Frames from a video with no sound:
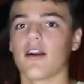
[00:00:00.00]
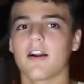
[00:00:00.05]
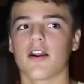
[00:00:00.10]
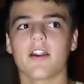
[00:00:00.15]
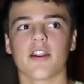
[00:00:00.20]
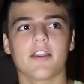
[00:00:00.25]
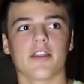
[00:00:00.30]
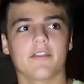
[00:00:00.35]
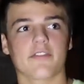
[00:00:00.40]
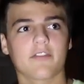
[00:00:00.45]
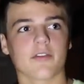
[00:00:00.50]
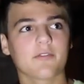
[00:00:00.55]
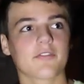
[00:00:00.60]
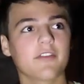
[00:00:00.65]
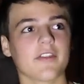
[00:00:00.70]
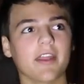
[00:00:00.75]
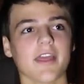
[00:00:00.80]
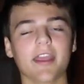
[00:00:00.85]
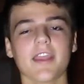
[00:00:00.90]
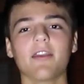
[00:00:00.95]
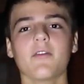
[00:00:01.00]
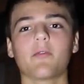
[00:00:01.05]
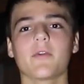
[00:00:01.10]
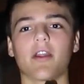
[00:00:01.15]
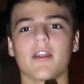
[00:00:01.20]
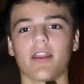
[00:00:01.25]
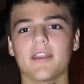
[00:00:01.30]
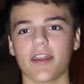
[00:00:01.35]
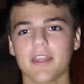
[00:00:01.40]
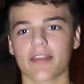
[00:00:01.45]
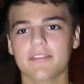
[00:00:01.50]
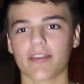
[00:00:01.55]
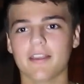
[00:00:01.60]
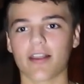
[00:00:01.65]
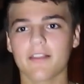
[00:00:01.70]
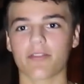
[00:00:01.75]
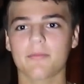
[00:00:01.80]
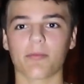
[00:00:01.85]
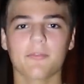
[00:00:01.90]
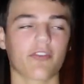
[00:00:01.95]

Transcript: Alrighty, so today we are at Nick's house.